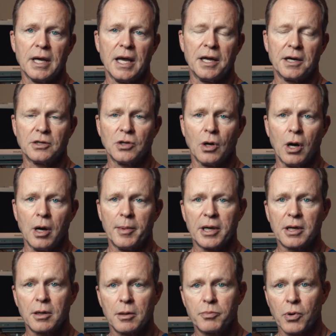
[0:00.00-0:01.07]

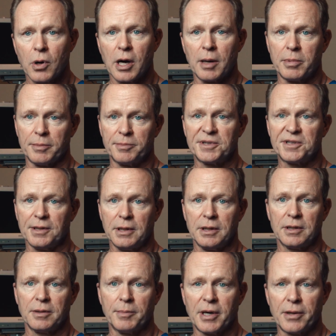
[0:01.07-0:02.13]
anatomic problems
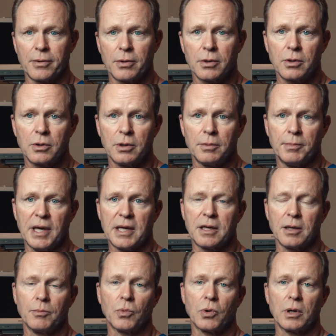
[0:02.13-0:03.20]
in the mother could
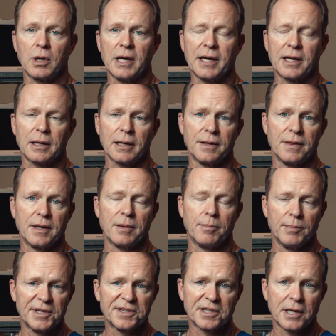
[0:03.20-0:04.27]
make it more likely that a
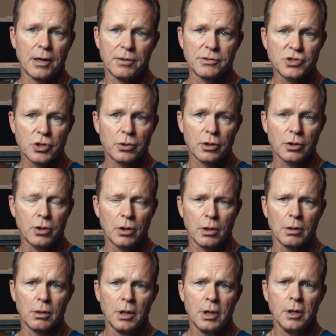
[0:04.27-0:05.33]
miscarriage could
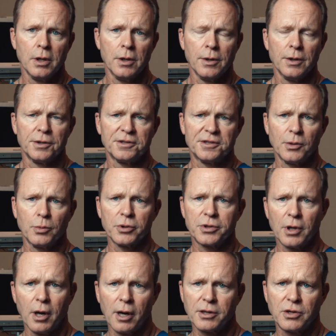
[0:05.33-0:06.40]
occur. So we'll
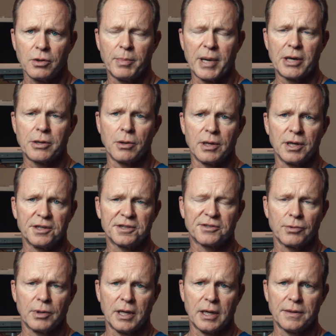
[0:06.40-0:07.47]
talk to you about your
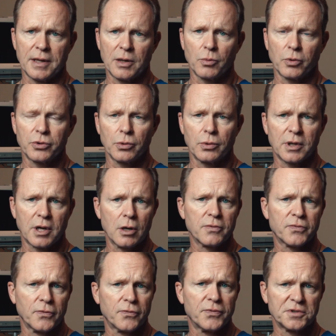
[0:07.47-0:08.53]
history, and then we'll do a
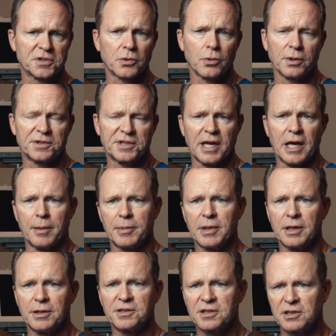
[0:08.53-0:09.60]
careful physical exam
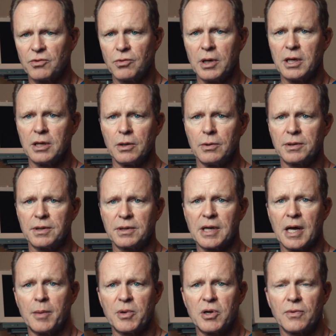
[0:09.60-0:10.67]
and screen you at the
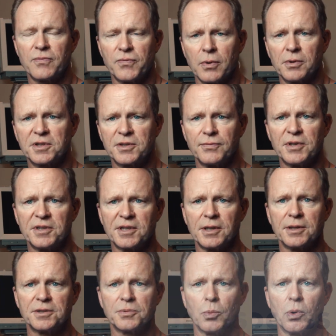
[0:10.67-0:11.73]
time of your first visit
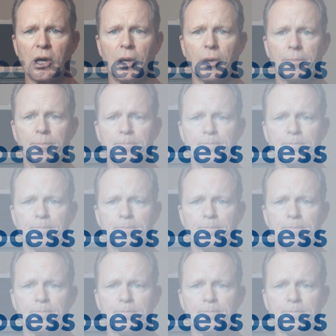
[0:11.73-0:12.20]
as well.